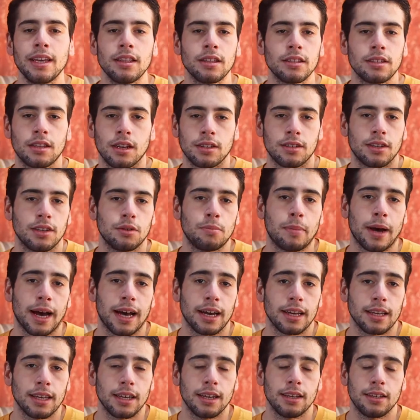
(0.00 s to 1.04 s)
make that does this
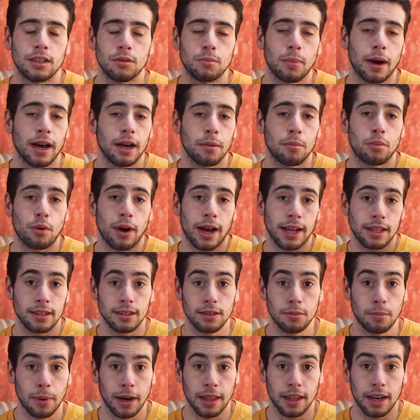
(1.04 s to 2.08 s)
bag is by a brand